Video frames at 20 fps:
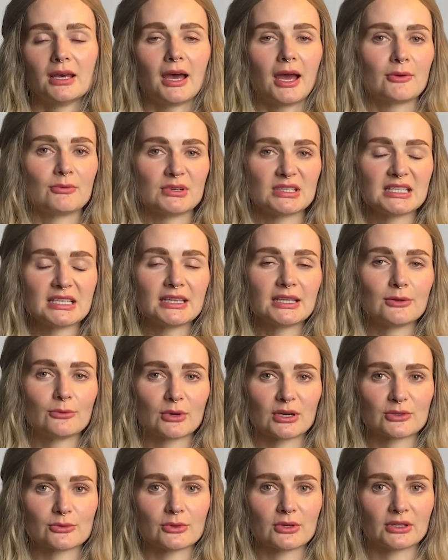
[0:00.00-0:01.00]
I recently
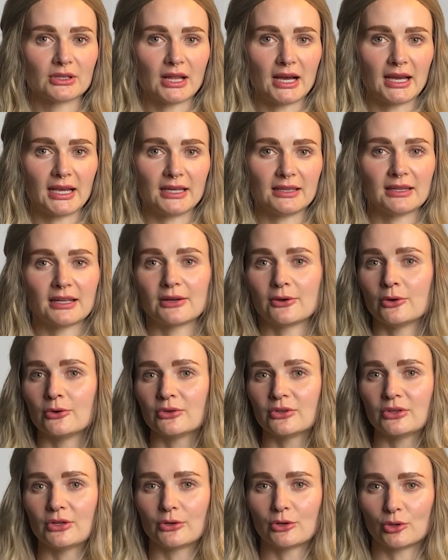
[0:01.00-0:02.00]
worked with a client that owned
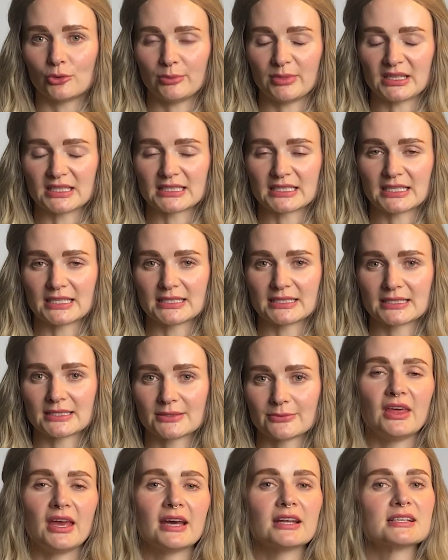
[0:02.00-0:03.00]
a local business.
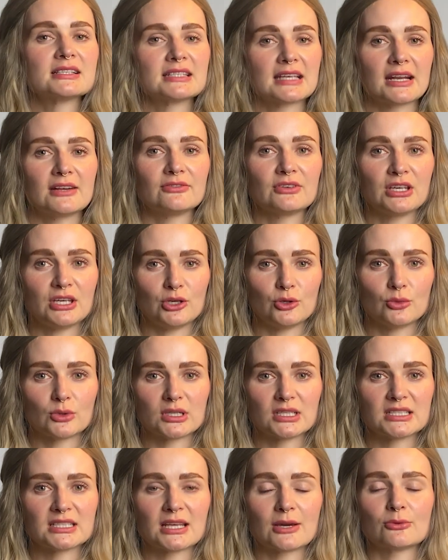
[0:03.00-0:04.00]
They had a set of
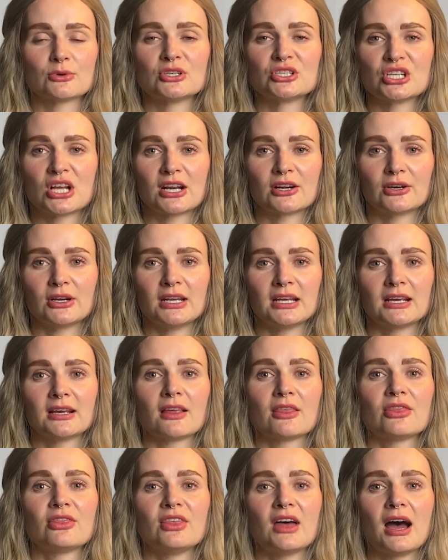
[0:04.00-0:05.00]
keywords that were generating
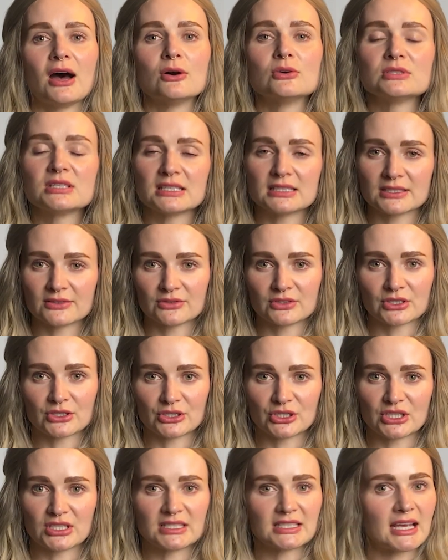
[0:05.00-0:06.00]
thousands of
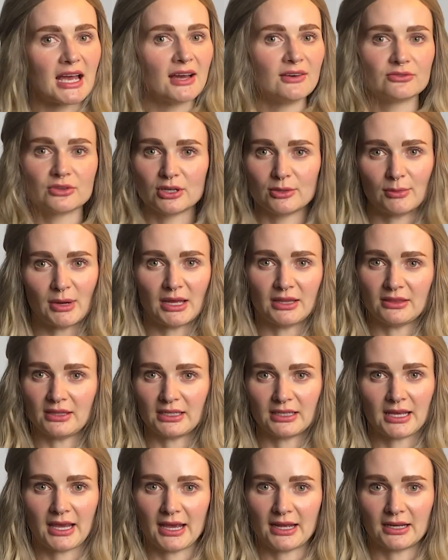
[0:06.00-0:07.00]
searches every month
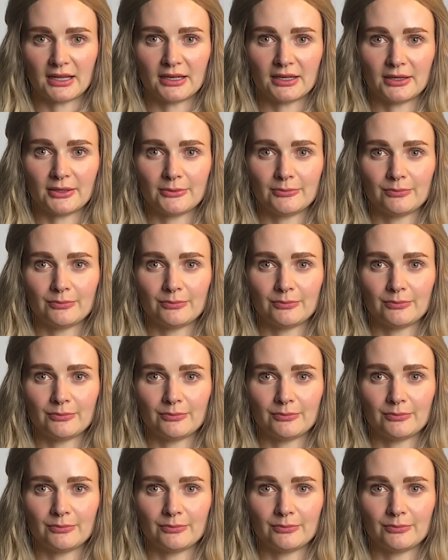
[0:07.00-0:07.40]
in Canada,